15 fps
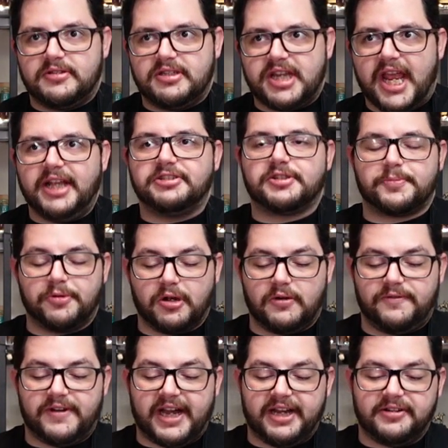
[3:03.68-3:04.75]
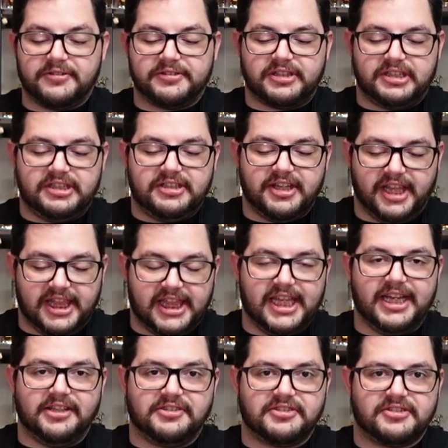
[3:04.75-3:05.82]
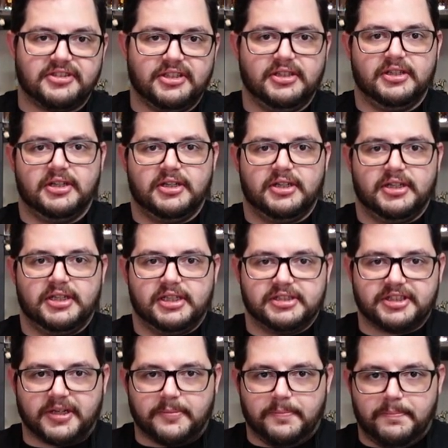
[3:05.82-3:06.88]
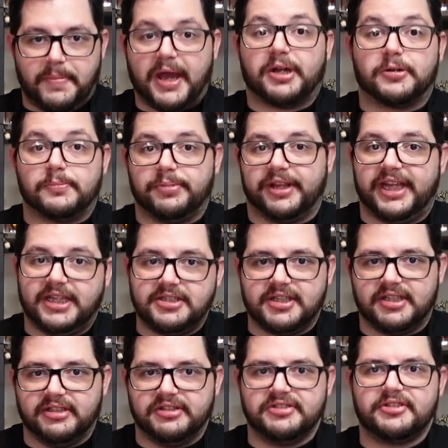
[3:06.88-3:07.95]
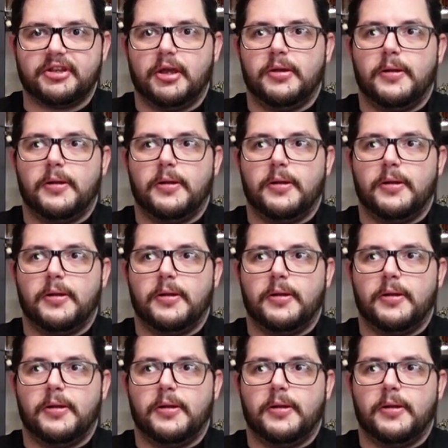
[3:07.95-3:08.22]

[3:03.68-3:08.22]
taste profile to this. It's like better Blanton's,